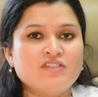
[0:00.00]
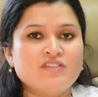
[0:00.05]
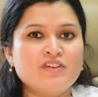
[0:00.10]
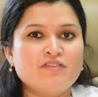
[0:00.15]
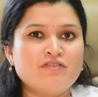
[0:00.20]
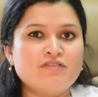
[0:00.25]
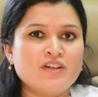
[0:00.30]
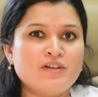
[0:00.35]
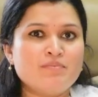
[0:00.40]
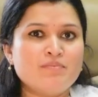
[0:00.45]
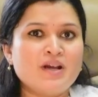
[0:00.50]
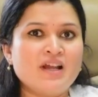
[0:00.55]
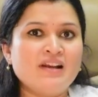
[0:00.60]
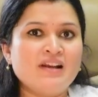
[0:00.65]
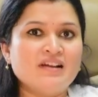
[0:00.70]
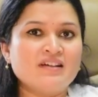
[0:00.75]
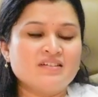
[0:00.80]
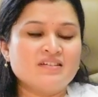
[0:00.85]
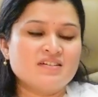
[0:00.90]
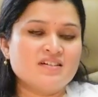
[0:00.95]
the
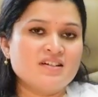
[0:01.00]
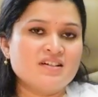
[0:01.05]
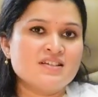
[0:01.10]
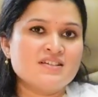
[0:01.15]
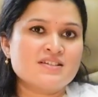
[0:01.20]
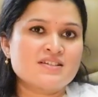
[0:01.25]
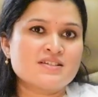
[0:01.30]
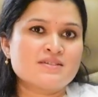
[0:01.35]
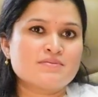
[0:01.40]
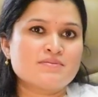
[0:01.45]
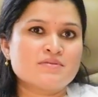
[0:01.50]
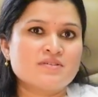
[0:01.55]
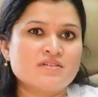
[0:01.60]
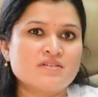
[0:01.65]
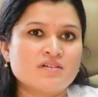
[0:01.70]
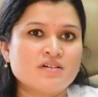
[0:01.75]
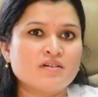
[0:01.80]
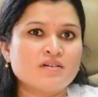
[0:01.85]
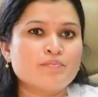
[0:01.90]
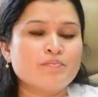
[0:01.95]
female is
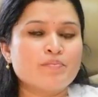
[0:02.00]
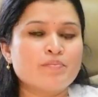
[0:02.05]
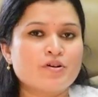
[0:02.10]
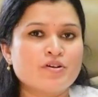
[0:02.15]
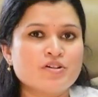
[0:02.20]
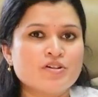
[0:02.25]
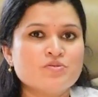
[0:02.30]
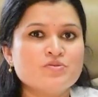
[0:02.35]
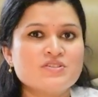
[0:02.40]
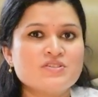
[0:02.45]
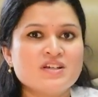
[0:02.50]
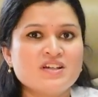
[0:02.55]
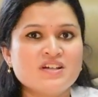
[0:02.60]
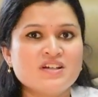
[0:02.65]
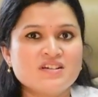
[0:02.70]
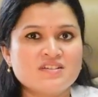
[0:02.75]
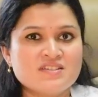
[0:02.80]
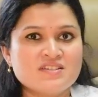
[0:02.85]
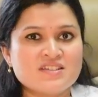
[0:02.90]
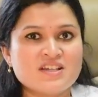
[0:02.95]
producing
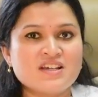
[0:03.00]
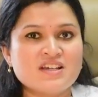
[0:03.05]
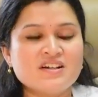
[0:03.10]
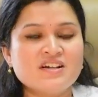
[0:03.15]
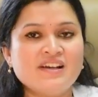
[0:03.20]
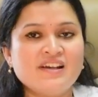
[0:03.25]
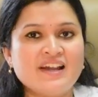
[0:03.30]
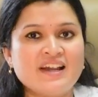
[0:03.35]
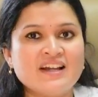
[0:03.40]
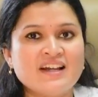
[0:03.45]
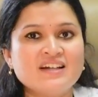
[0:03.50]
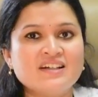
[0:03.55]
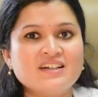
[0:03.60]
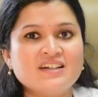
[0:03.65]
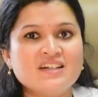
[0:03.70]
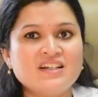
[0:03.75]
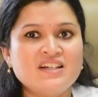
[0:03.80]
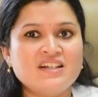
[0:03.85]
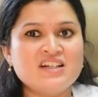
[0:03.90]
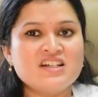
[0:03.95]
a single egg
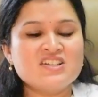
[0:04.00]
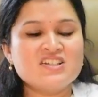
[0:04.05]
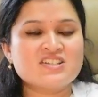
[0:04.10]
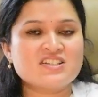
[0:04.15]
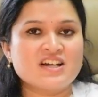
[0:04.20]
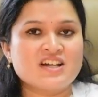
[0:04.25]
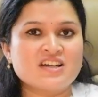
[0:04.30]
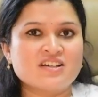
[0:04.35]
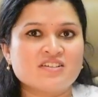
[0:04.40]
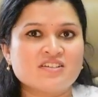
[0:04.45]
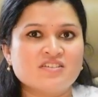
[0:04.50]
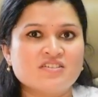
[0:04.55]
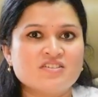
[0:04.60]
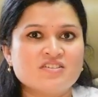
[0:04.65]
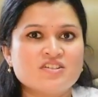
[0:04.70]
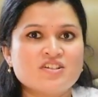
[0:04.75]
in each cycle.